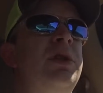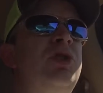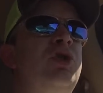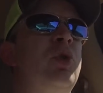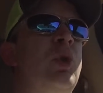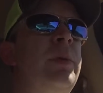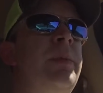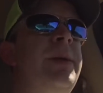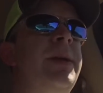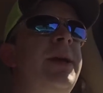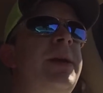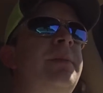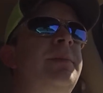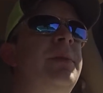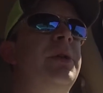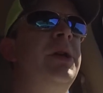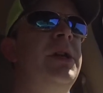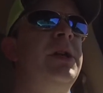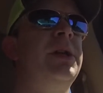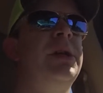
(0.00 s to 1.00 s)
short bit,
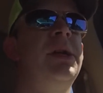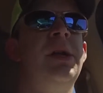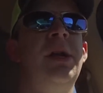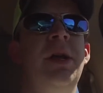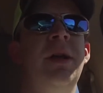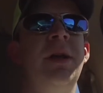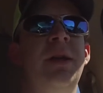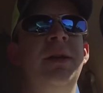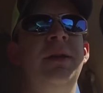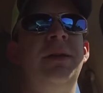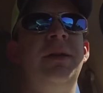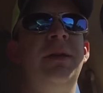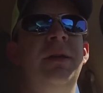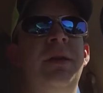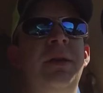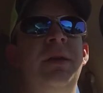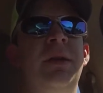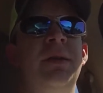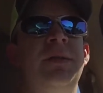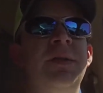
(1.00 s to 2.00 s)
but
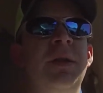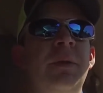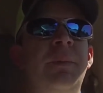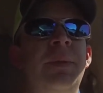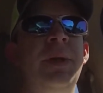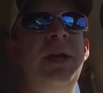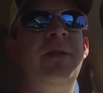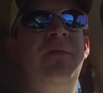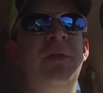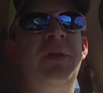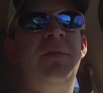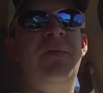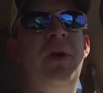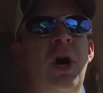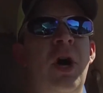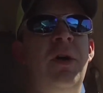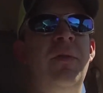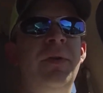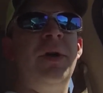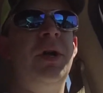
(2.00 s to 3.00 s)
so the plan for the
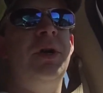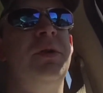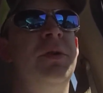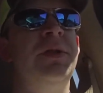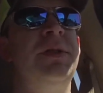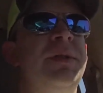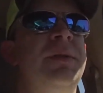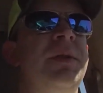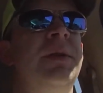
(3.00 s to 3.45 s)
Volvo